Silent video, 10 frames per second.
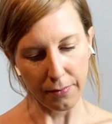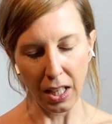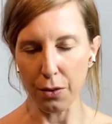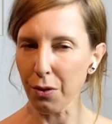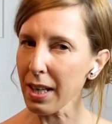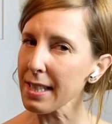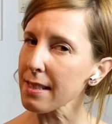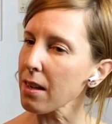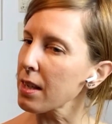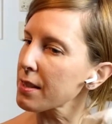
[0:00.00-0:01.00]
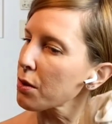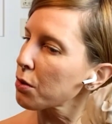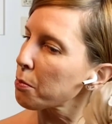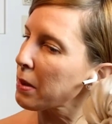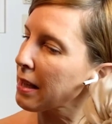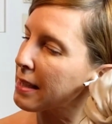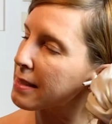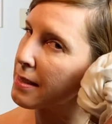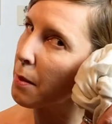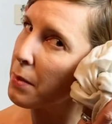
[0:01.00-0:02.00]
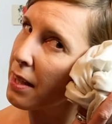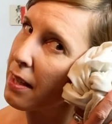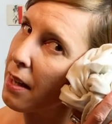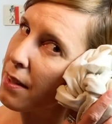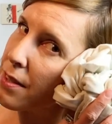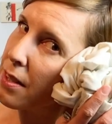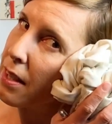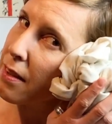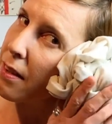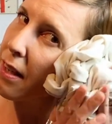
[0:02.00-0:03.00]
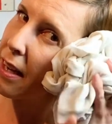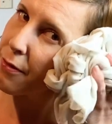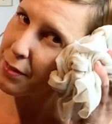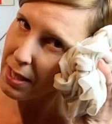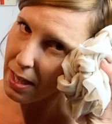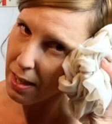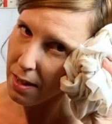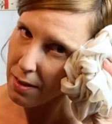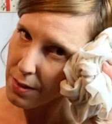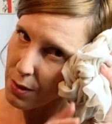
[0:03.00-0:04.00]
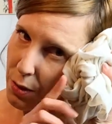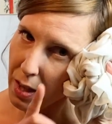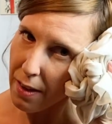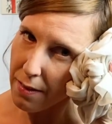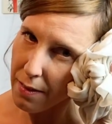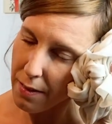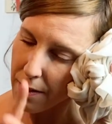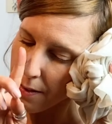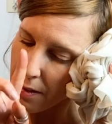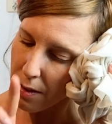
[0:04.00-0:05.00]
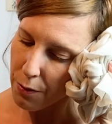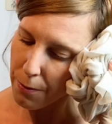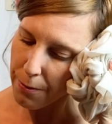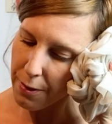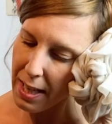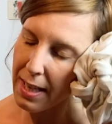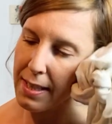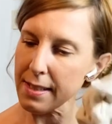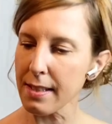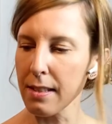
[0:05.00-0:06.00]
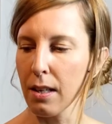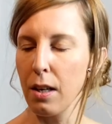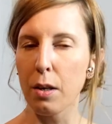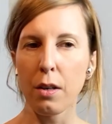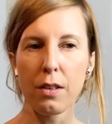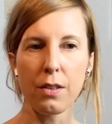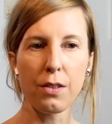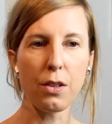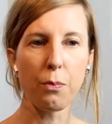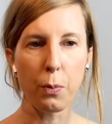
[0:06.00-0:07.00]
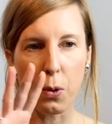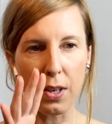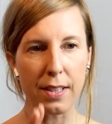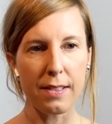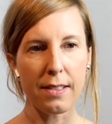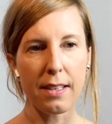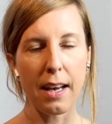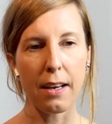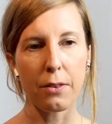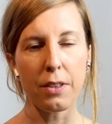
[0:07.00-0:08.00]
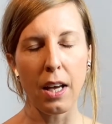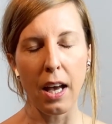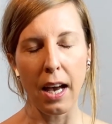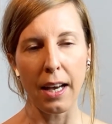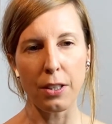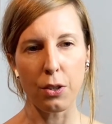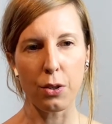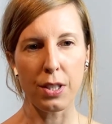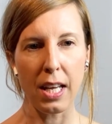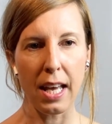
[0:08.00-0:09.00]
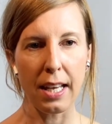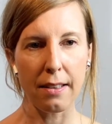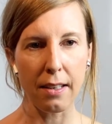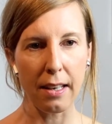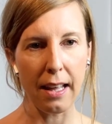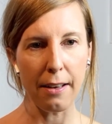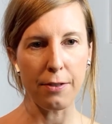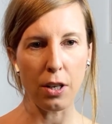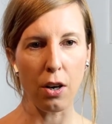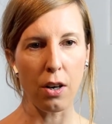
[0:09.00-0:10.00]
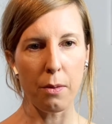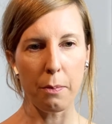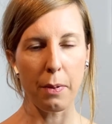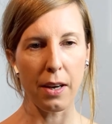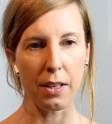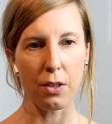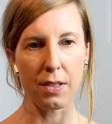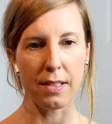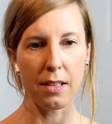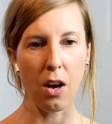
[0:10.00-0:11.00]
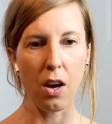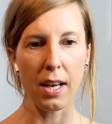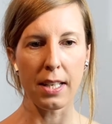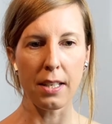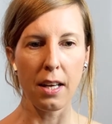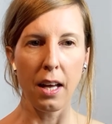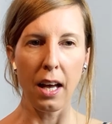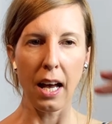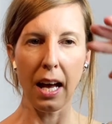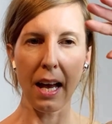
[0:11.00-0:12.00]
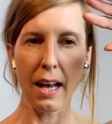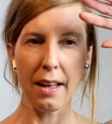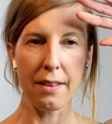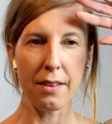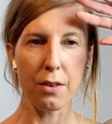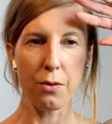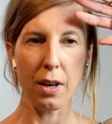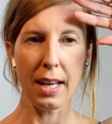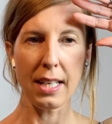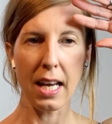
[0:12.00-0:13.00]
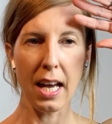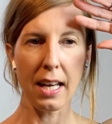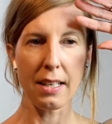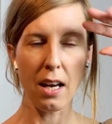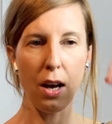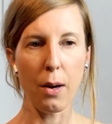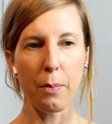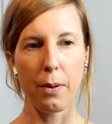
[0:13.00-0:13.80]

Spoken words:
right side, so you place something underneath the left ear so that the face sort of points down, and you could take the left arm by your side and the right hand up,